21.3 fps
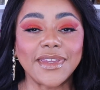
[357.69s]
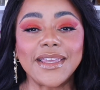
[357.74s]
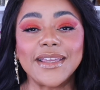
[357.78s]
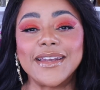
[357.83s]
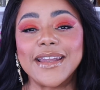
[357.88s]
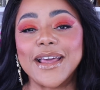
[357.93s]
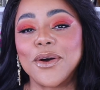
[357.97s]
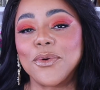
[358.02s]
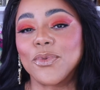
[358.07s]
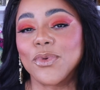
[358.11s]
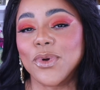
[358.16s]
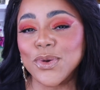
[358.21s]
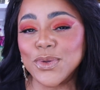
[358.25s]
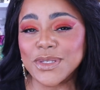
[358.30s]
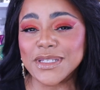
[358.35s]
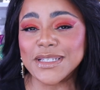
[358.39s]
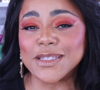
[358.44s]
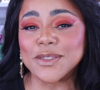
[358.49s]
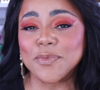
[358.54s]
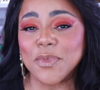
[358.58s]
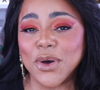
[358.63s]
Now, Rose
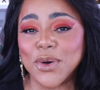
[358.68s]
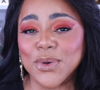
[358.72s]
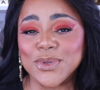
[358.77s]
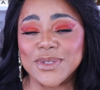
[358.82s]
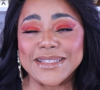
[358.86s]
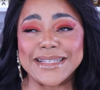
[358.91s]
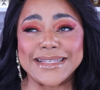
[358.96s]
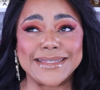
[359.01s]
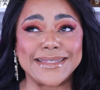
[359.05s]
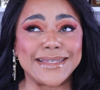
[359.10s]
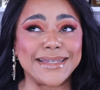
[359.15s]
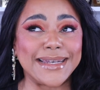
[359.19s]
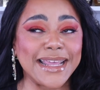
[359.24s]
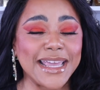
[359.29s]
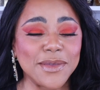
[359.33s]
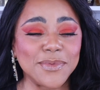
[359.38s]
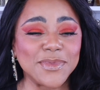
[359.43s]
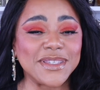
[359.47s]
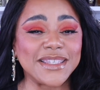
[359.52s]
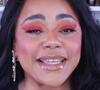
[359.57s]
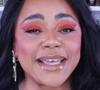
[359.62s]
Exposed, as the
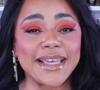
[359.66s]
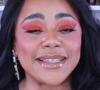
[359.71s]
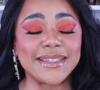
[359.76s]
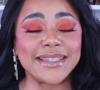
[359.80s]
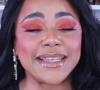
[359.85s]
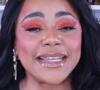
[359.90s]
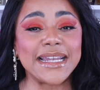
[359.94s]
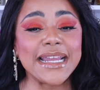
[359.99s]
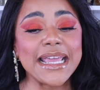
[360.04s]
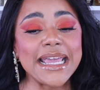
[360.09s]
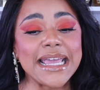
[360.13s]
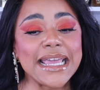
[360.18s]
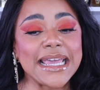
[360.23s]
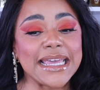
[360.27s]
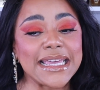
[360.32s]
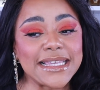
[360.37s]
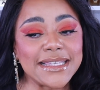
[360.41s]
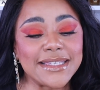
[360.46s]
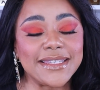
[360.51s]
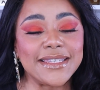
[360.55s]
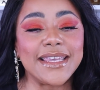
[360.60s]
name says it,
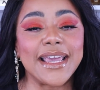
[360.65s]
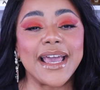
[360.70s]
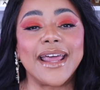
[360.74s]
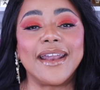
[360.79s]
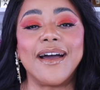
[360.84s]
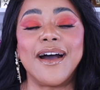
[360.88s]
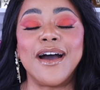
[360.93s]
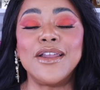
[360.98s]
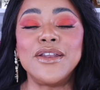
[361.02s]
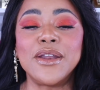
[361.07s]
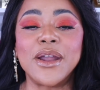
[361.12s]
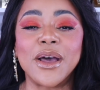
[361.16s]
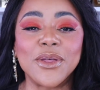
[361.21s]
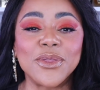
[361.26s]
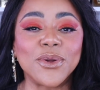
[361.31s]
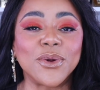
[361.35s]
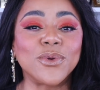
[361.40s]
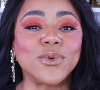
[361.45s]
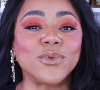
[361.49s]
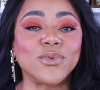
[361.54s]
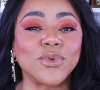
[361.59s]
is yet
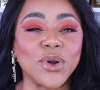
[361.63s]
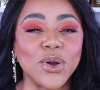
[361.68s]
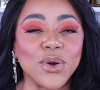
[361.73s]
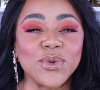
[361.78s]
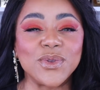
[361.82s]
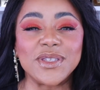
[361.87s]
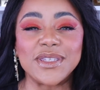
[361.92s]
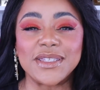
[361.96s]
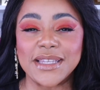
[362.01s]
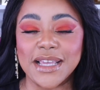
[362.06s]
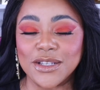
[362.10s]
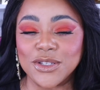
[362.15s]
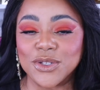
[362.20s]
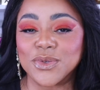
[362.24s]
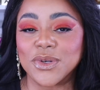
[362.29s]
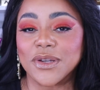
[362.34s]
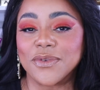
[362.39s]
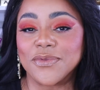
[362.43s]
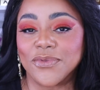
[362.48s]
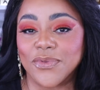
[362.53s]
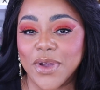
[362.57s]
another
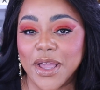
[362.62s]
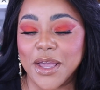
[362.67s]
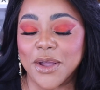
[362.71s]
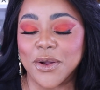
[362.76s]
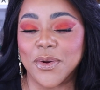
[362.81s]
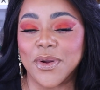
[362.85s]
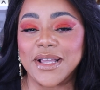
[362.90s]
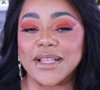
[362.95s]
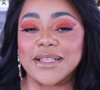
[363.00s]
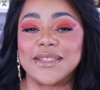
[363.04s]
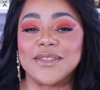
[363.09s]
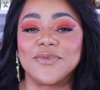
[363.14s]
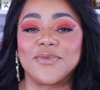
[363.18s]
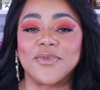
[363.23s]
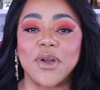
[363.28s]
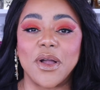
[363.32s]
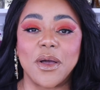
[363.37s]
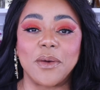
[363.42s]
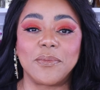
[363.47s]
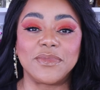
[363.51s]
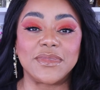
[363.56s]
rose-centric fragrance
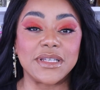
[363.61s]
from